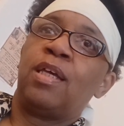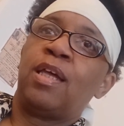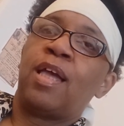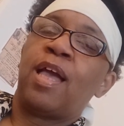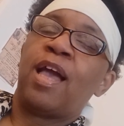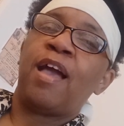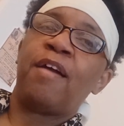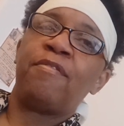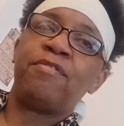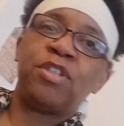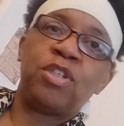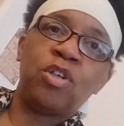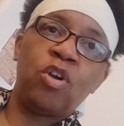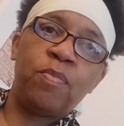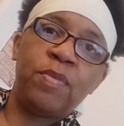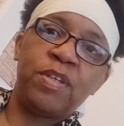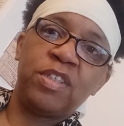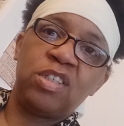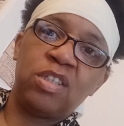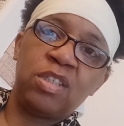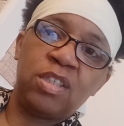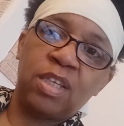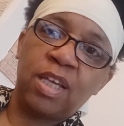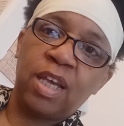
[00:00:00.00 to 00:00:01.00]
have so
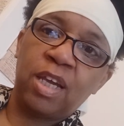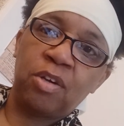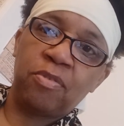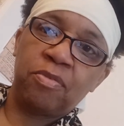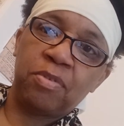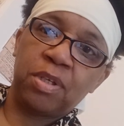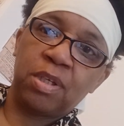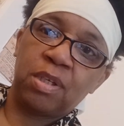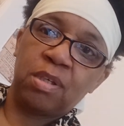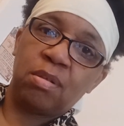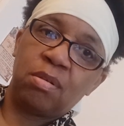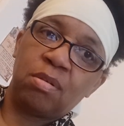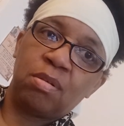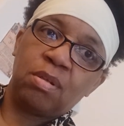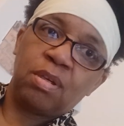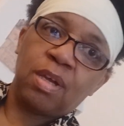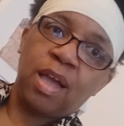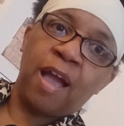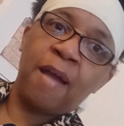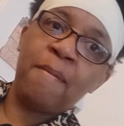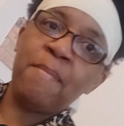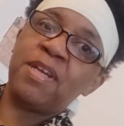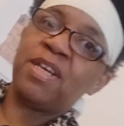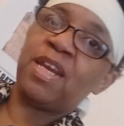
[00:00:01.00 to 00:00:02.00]
much integrity.
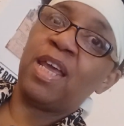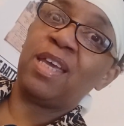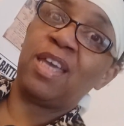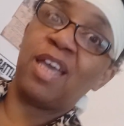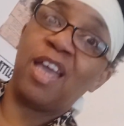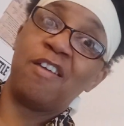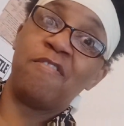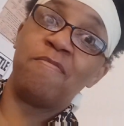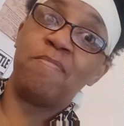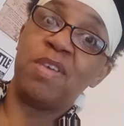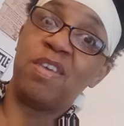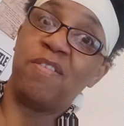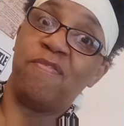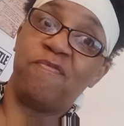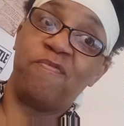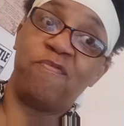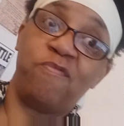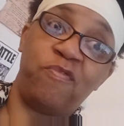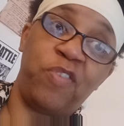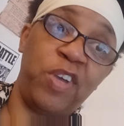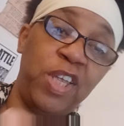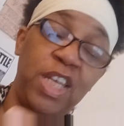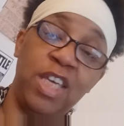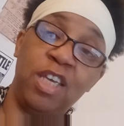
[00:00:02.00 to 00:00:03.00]
I mean, they gave me
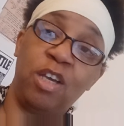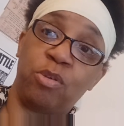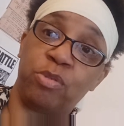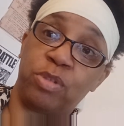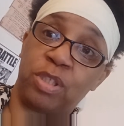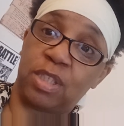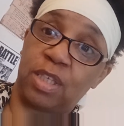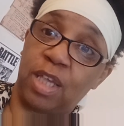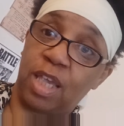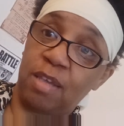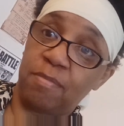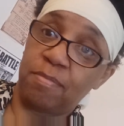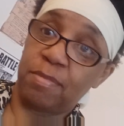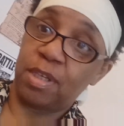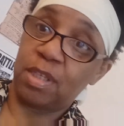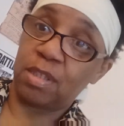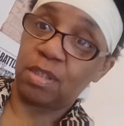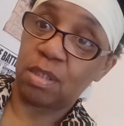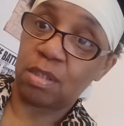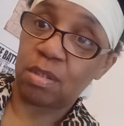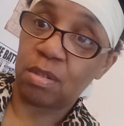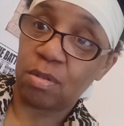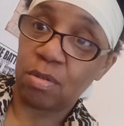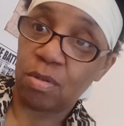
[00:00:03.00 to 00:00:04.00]
video
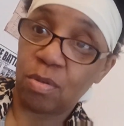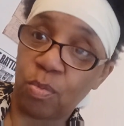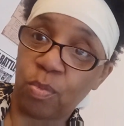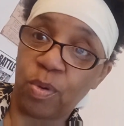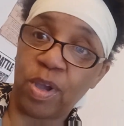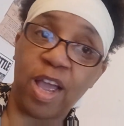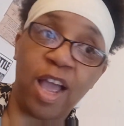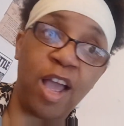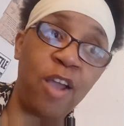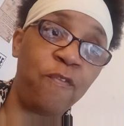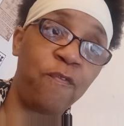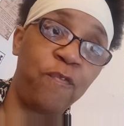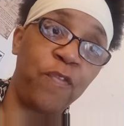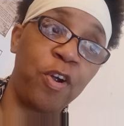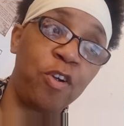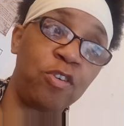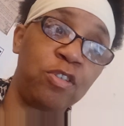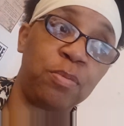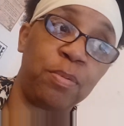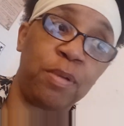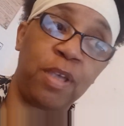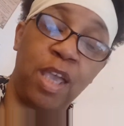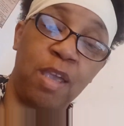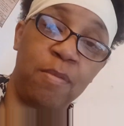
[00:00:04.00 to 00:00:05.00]
statements when I
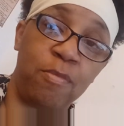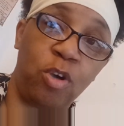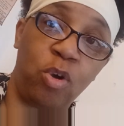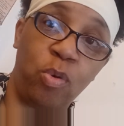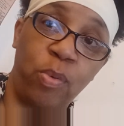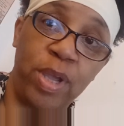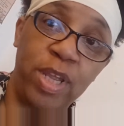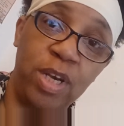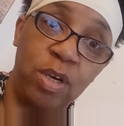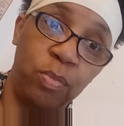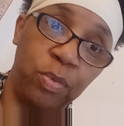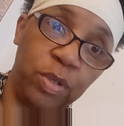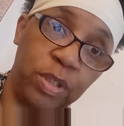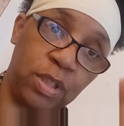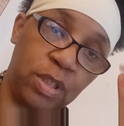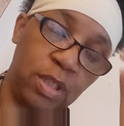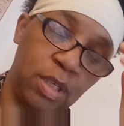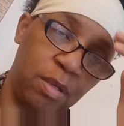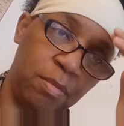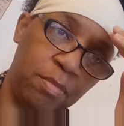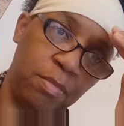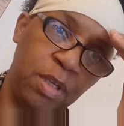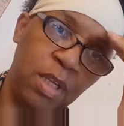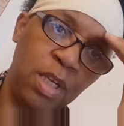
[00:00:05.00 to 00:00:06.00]
first became acquainted with
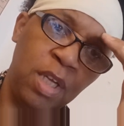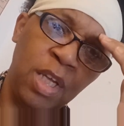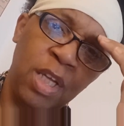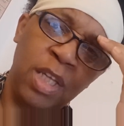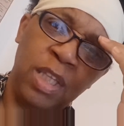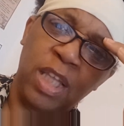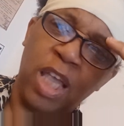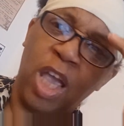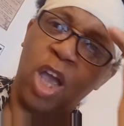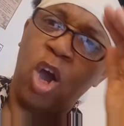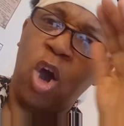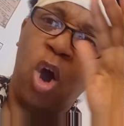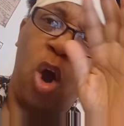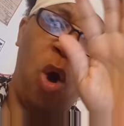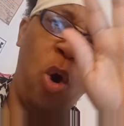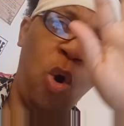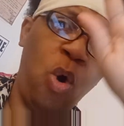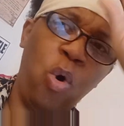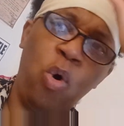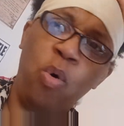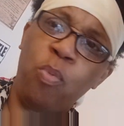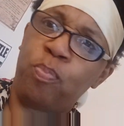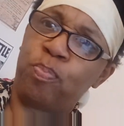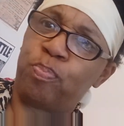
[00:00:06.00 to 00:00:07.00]
them. Their
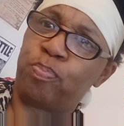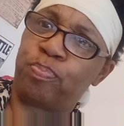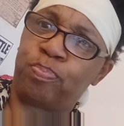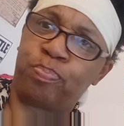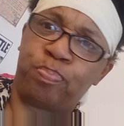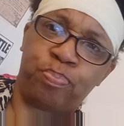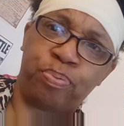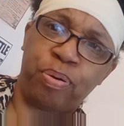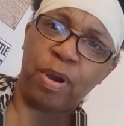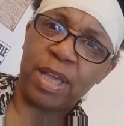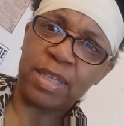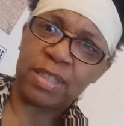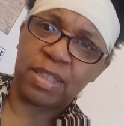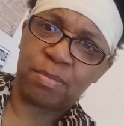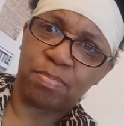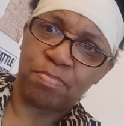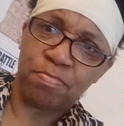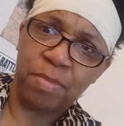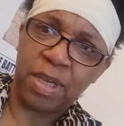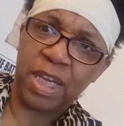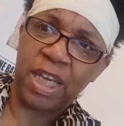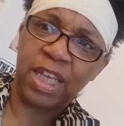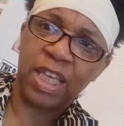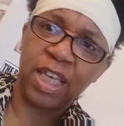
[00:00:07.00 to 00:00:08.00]
whole press
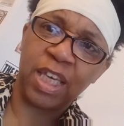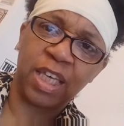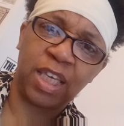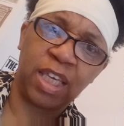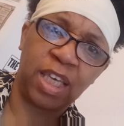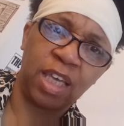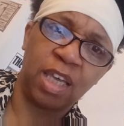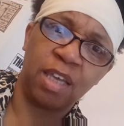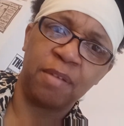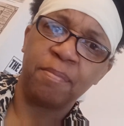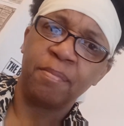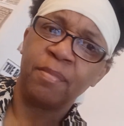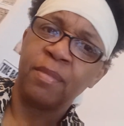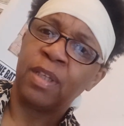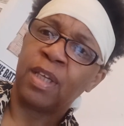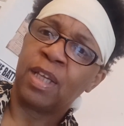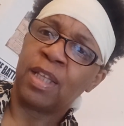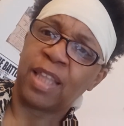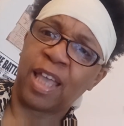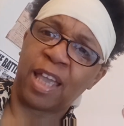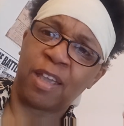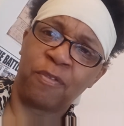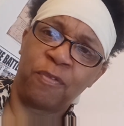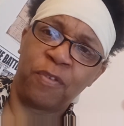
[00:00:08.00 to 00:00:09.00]
media kit,
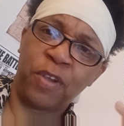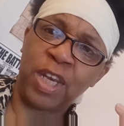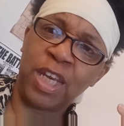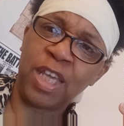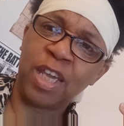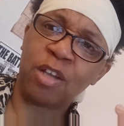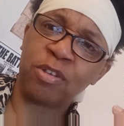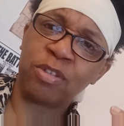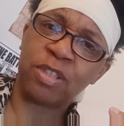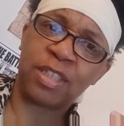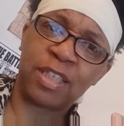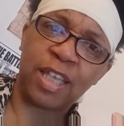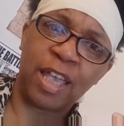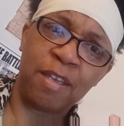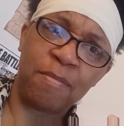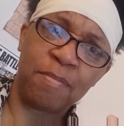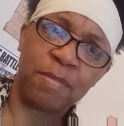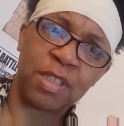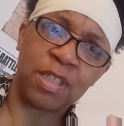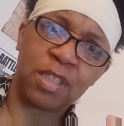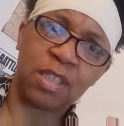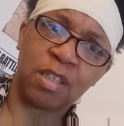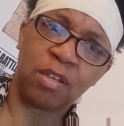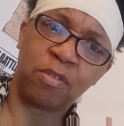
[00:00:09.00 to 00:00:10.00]
like video
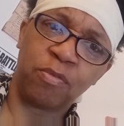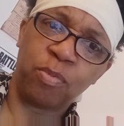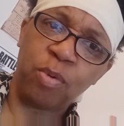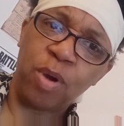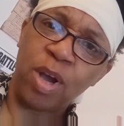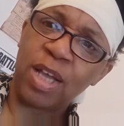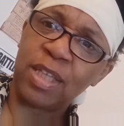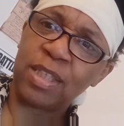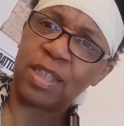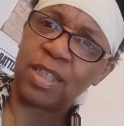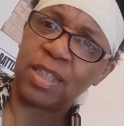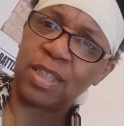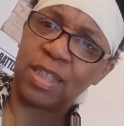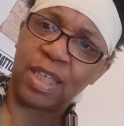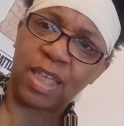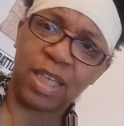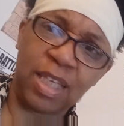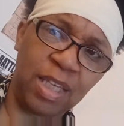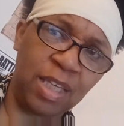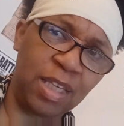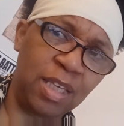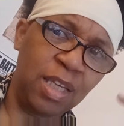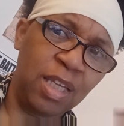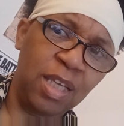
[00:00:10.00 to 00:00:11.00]
statements of Wanda
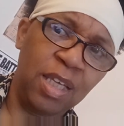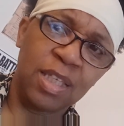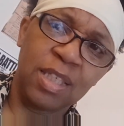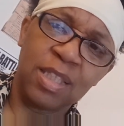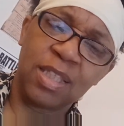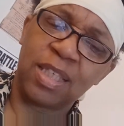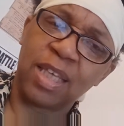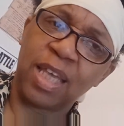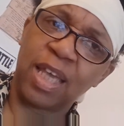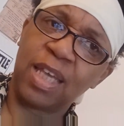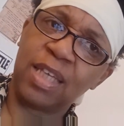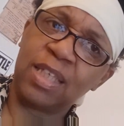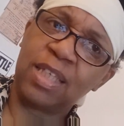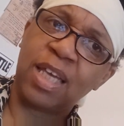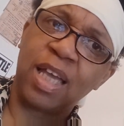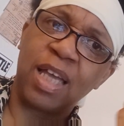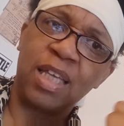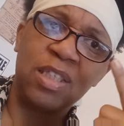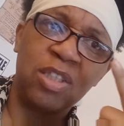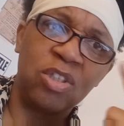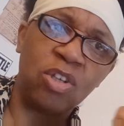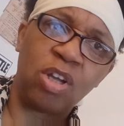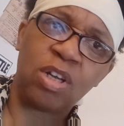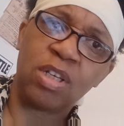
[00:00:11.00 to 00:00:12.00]
D saying, yeah, I
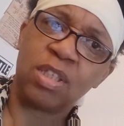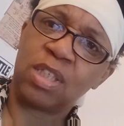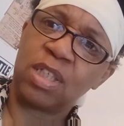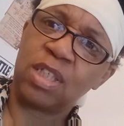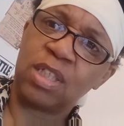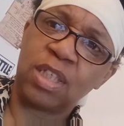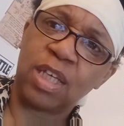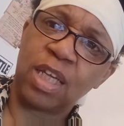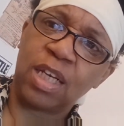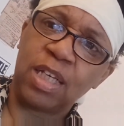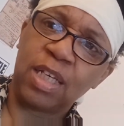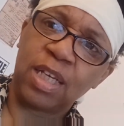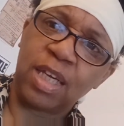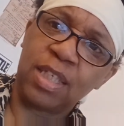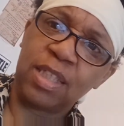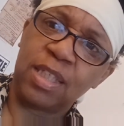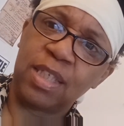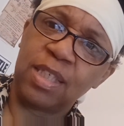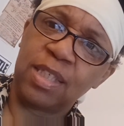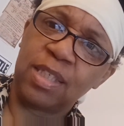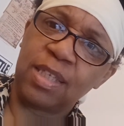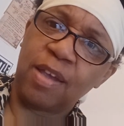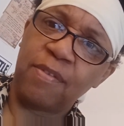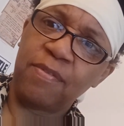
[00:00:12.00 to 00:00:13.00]
started DJing in
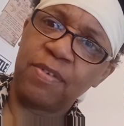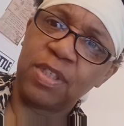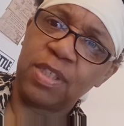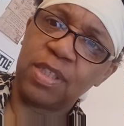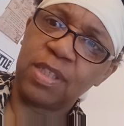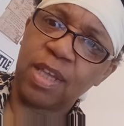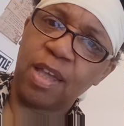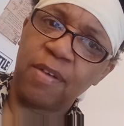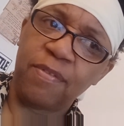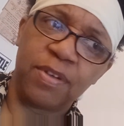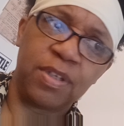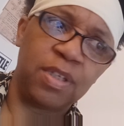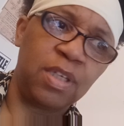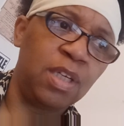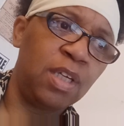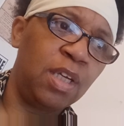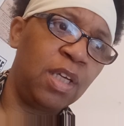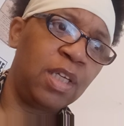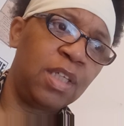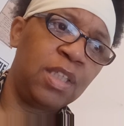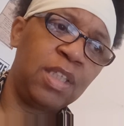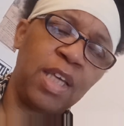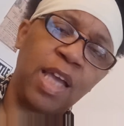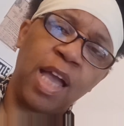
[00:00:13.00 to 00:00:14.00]
1977.
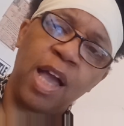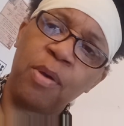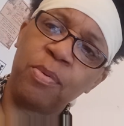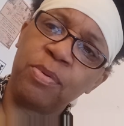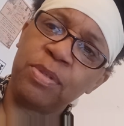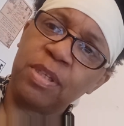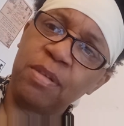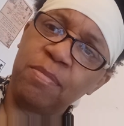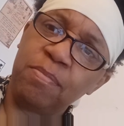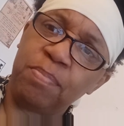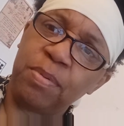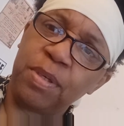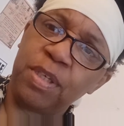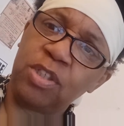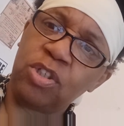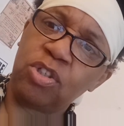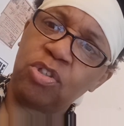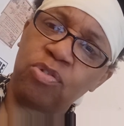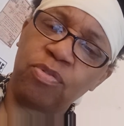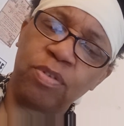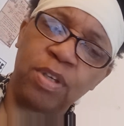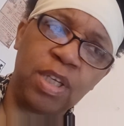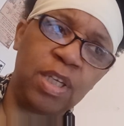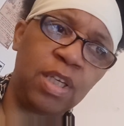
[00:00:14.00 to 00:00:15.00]
Yeah, I was in B
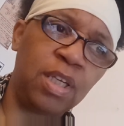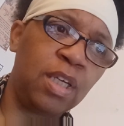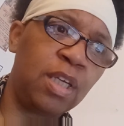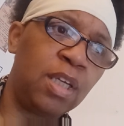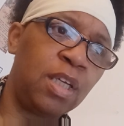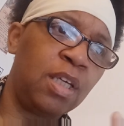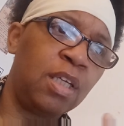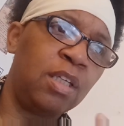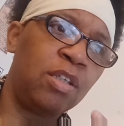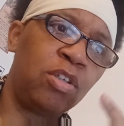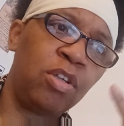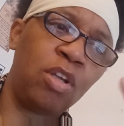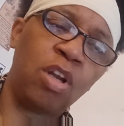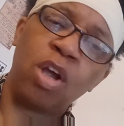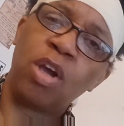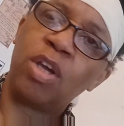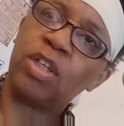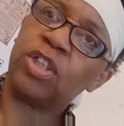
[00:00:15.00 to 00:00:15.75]
Street. You know,